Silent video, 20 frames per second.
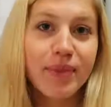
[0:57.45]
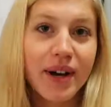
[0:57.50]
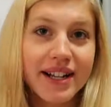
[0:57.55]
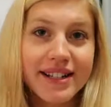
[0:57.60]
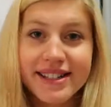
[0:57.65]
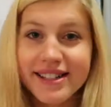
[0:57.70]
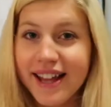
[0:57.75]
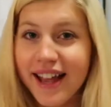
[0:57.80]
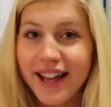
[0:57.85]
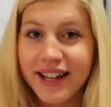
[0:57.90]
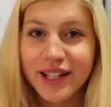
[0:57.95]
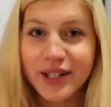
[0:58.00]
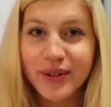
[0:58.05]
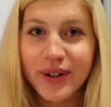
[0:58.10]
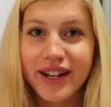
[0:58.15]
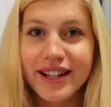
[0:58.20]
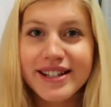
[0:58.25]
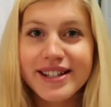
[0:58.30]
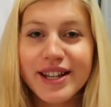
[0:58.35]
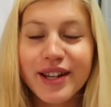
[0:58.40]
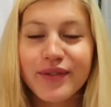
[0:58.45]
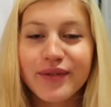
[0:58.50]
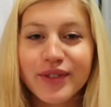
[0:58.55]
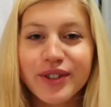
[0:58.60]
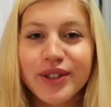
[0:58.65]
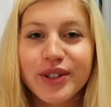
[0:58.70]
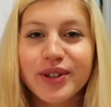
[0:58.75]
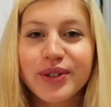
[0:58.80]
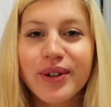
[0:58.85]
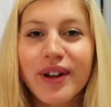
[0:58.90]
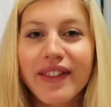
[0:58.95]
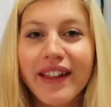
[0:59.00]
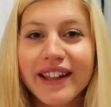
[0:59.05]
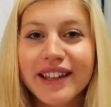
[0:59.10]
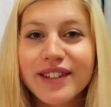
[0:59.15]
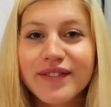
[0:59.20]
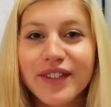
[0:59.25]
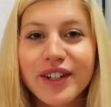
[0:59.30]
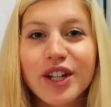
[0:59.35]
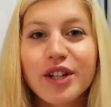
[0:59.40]
But anyways, if you
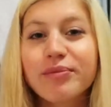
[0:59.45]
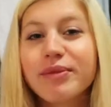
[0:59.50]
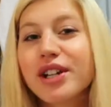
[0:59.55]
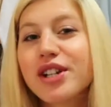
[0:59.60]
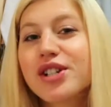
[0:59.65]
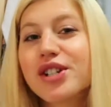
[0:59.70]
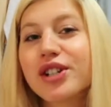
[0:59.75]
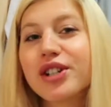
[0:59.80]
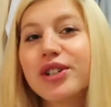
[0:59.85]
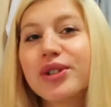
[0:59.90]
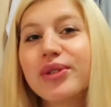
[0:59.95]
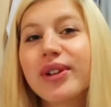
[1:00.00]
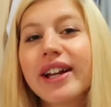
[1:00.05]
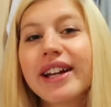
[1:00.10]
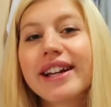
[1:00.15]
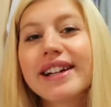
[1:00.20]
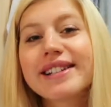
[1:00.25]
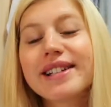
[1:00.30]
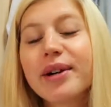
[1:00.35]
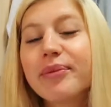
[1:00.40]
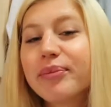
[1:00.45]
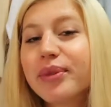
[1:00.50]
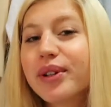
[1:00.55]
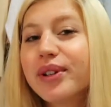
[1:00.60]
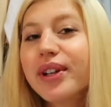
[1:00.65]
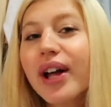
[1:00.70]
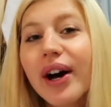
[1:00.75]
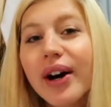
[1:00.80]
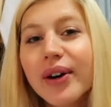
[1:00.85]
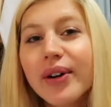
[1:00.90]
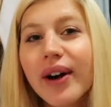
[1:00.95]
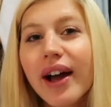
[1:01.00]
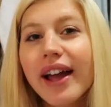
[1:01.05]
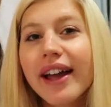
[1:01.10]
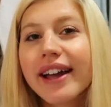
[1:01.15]
like the video, make sure you like it down below,